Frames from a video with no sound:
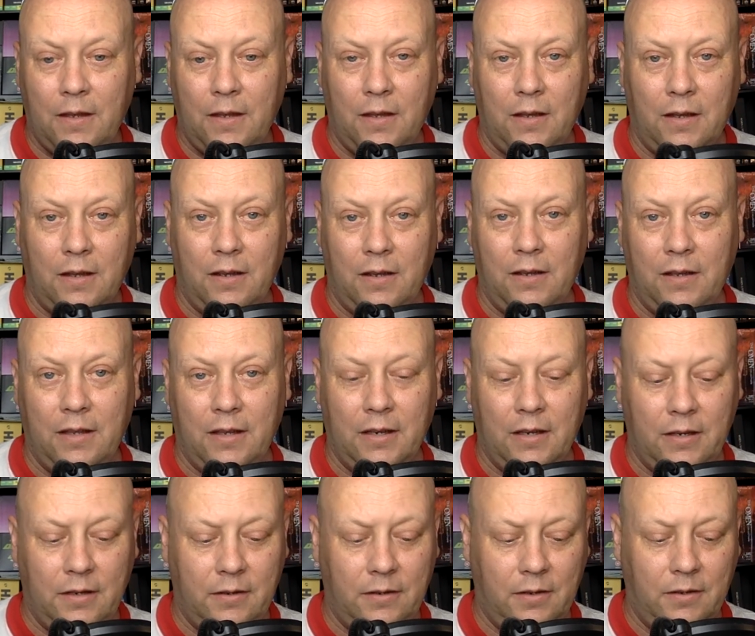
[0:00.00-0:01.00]

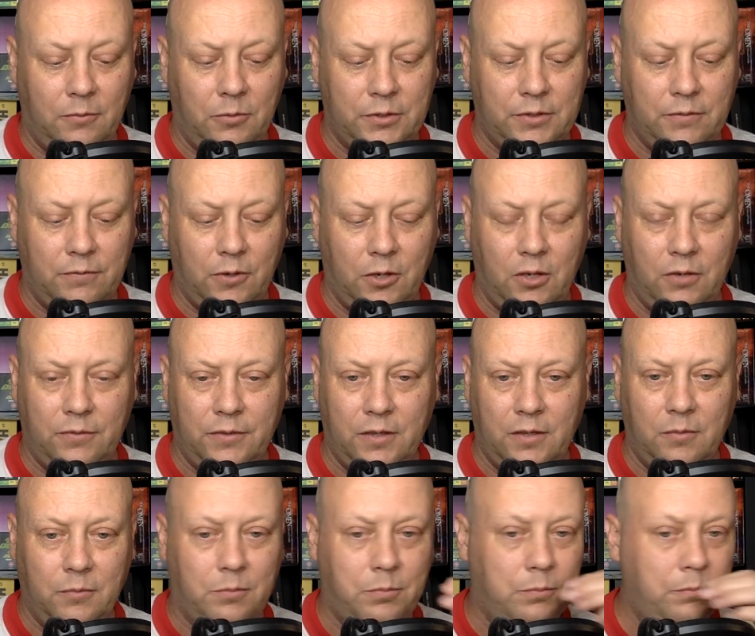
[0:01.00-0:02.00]
and it was involved
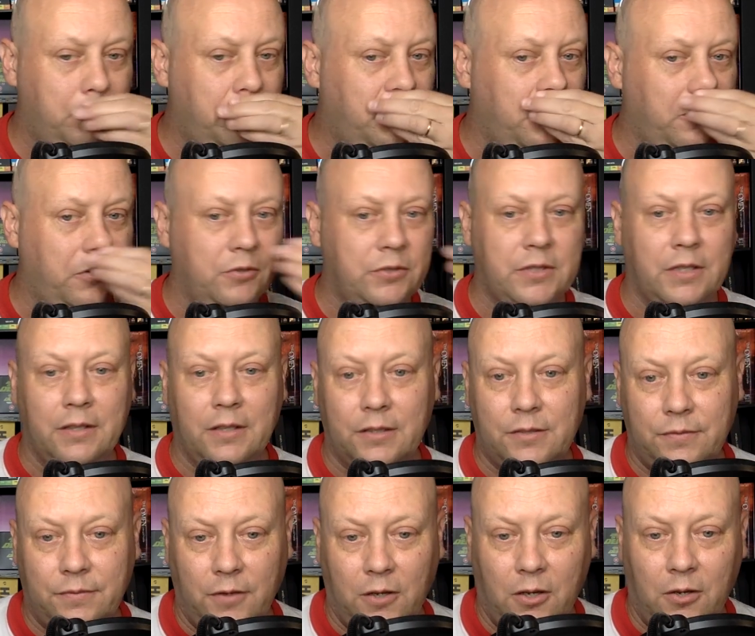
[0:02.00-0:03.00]
in producing this
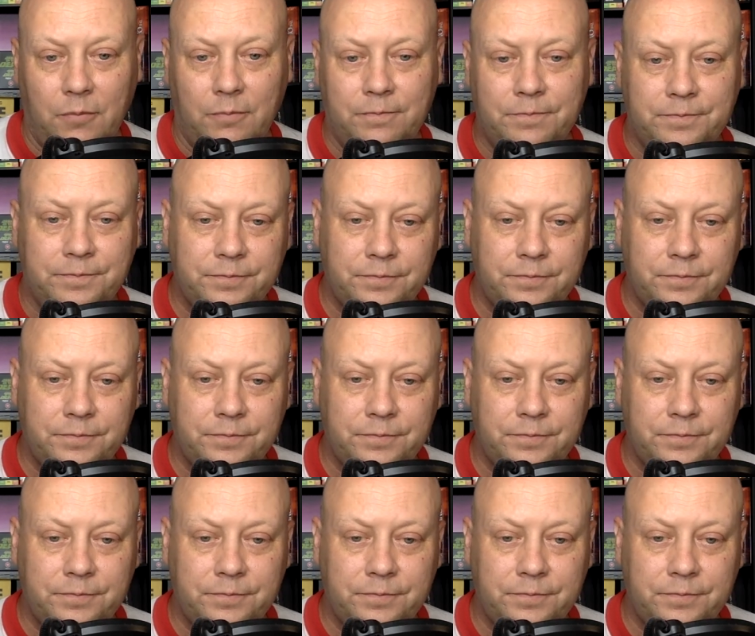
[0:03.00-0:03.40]
film.